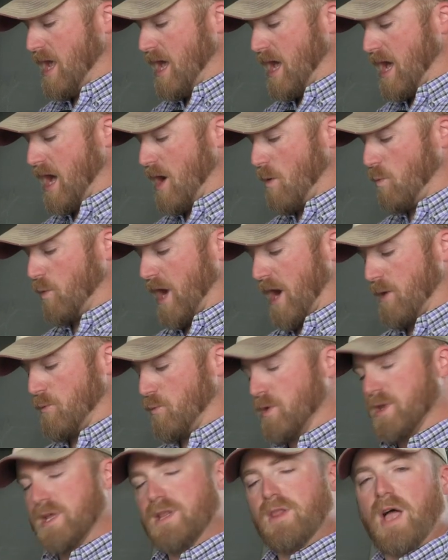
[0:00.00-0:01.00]
What I
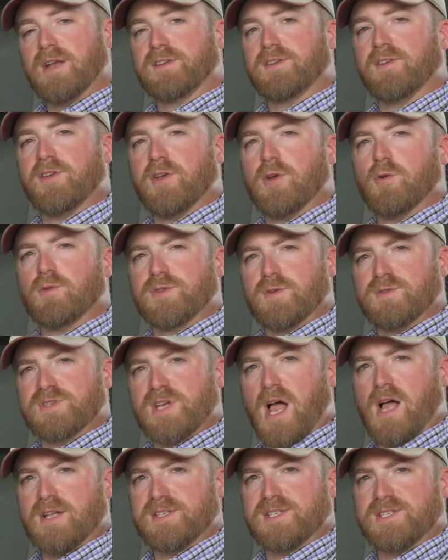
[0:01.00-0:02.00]
really like to do with those
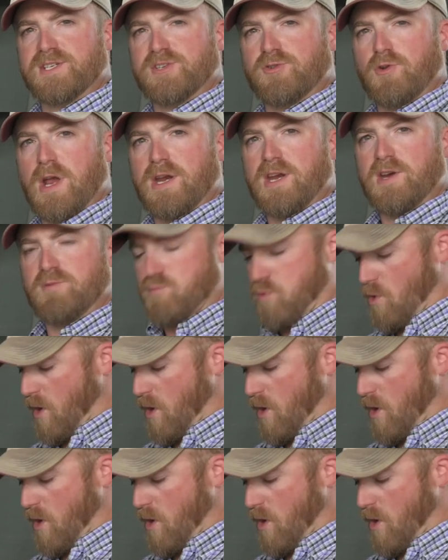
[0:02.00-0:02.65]
concentrated